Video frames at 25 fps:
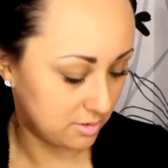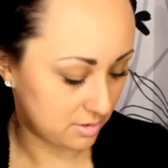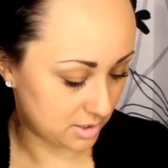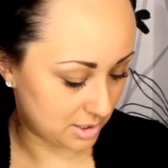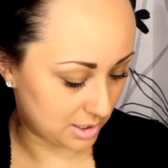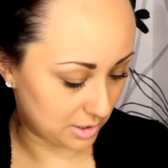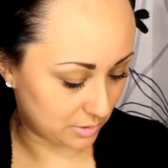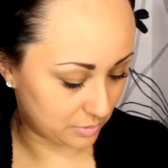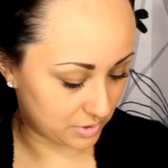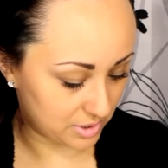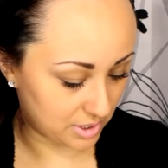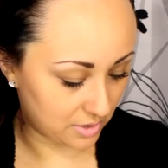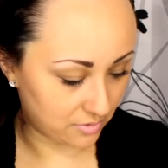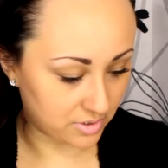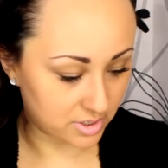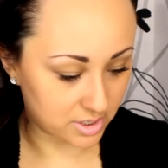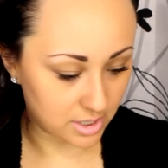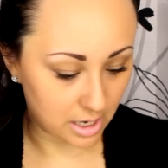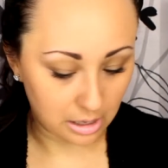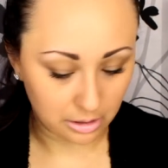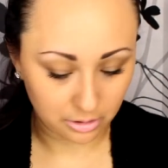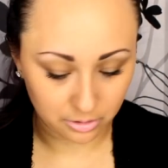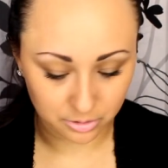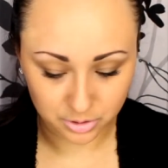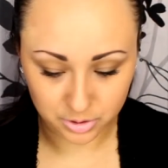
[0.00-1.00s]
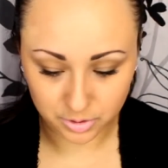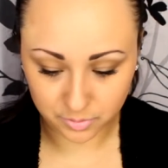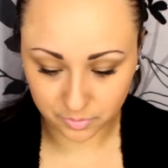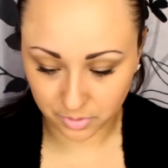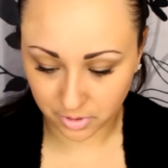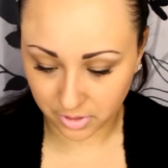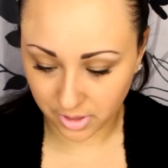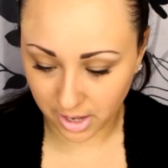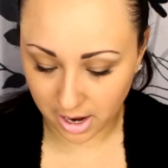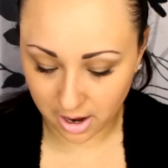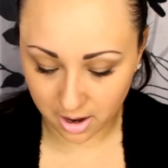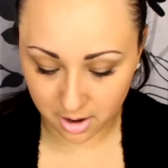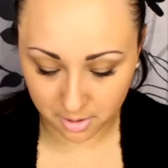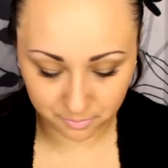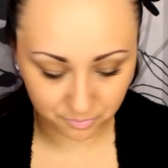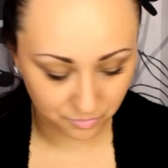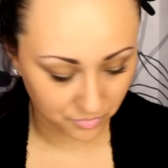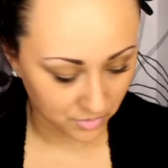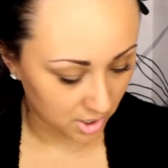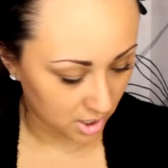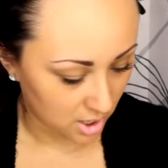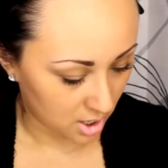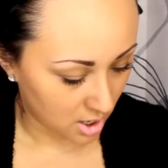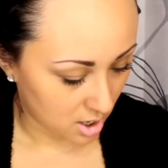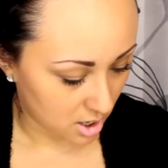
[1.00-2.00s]
So seven dollars for that.
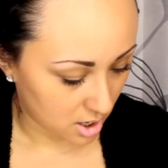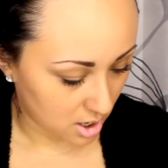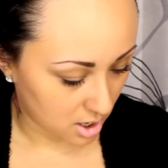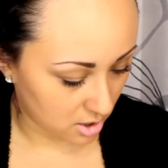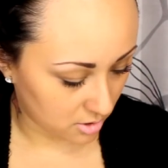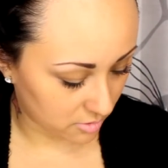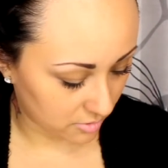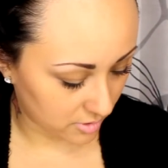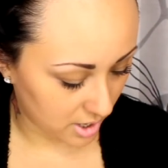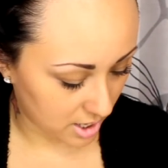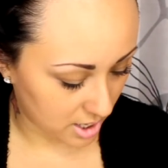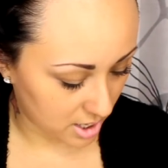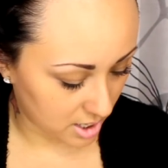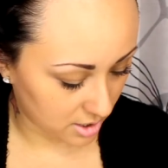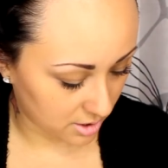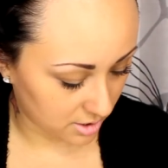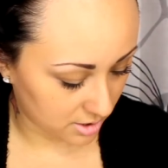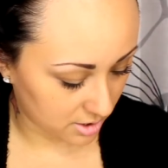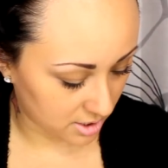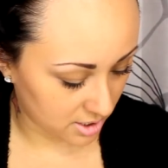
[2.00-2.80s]
Alright,